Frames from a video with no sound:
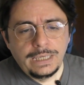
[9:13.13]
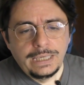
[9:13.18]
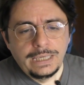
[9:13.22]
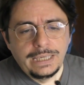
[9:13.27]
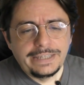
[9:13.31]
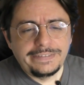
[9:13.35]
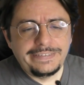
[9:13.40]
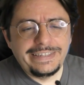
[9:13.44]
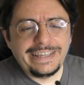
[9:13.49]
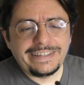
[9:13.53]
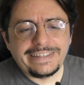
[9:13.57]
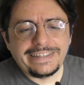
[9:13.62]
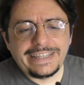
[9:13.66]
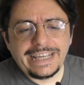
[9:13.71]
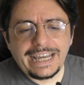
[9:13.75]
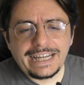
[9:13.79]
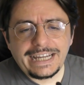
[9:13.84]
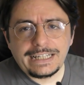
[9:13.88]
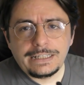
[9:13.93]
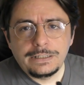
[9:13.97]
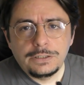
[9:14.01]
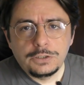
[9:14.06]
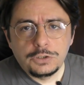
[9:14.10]
The
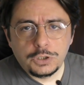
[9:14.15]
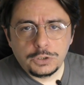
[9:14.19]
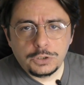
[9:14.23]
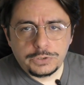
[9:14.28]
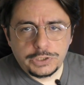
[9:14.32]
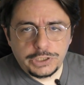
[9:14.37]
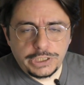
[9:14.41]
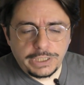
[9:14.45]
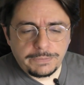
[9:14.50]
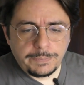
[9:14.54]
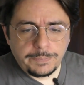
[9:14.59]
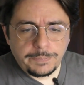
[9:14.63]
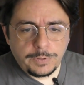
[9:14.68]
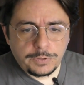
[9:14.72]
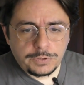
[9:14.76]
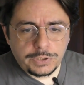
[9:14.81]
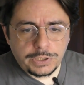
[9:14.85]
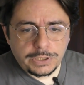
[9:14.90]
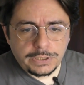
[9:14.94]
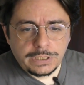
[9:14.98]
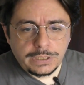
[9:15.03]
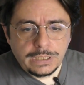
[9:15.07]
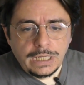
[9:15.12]
attack, thought
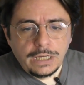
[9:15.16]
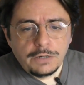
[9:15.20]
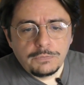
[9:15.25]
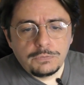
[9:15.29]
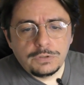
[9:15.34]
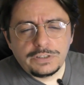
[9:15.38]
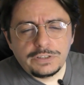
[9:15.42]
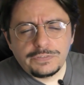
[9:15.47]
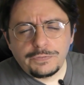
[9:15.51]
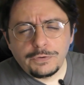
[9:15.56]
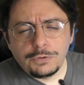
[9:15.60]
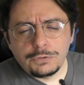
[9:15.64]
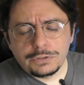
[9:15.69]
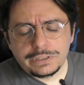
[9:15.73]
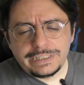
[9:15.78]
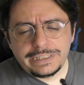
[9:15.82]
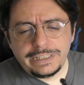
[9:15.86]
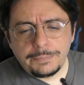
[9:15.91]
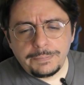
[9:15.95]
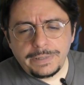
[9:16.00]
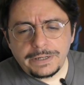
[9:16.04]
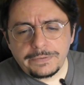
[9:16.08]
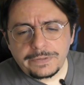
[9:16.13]
Yamamoto, would force
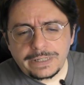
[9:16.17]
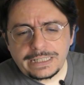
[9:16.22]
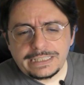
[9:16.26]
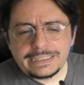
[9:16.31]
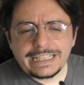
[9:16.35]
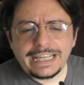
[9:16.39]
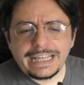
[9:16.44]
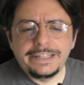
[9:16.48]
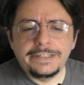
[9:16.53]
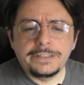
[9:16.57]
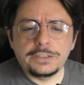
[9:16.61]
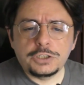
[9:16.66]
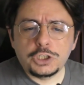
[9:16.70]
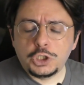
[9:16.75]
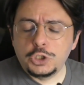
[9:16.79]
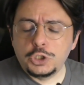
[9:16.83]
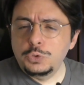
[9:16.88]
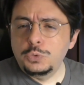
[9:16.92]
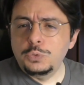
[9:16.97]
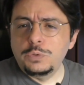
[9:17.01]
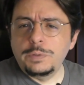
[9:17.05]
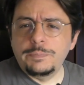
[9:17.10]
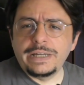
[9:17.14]
the Americans and their
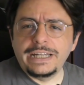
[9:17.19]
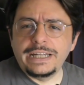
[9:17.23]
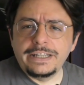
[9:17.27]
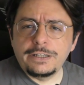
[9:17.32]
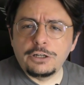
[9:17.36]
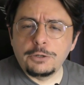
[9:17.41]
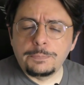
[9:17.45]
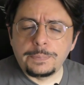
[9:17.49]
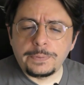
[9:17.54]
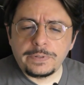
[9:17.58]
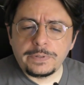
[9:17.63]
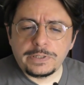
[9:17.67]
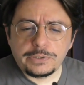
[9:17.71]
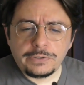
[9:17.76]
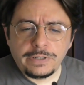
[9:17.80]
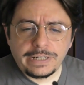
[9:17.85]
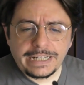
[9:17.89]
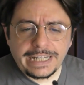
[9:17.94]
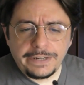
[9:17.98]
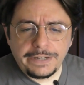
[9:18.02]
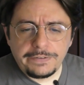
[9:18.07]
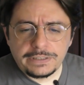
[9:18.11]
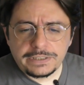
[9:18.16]
2 remaining
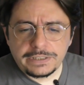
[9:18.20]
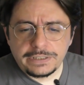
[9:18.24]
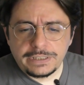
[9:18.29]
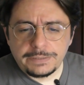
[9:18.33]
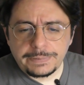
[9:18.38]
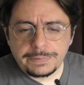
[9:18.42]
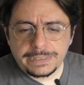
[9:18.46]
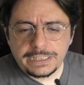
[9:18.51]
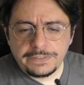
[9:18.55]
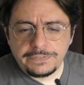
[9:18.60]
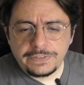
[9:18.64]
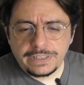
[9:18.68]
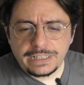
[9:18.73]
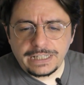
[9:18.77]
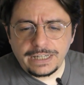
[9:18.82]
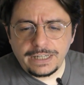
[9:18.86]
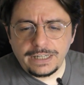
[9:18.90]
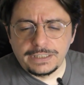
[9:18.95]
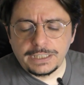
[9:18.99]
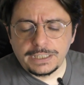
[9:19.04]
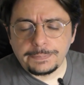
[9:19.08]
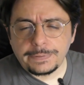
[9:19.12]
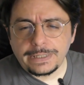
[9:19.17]
operational carriers in the Pacific,
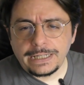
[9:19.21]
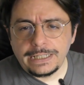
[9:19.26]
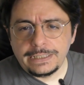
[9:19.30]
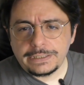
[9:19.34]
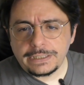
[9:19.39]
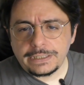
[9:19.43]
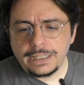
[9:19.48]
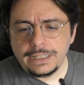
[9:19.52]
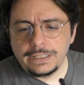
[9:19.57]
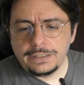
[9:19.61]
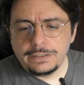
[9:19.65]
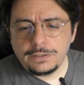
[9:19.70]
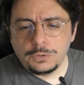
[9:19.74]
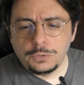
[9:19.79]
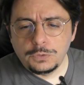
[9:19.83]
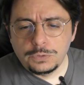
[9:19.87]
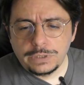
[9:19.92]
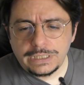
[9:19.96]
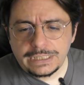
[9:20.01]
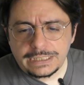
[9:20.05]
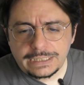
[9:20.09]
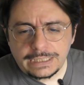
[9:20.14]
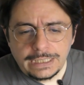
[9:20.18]
Enterprise and
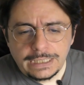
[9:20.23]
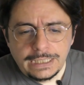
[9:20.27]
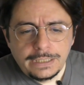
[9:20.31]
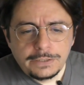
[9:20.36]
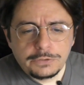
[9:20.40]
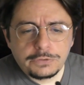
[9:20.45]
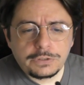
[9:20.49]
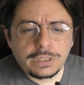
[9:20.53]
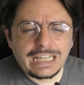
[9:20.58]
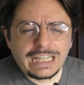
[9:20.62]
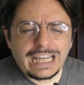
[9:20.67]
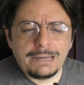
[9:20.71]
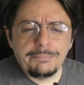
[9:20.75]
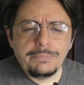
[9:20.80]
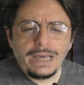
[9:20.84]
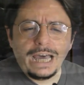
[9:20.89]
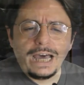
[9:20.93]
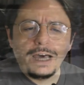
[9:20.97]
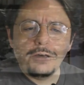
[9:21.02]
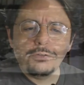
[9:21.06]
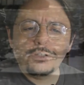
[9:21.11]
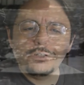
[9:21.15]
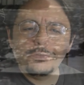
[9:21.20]
Hornet, to come
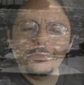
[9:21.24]
out of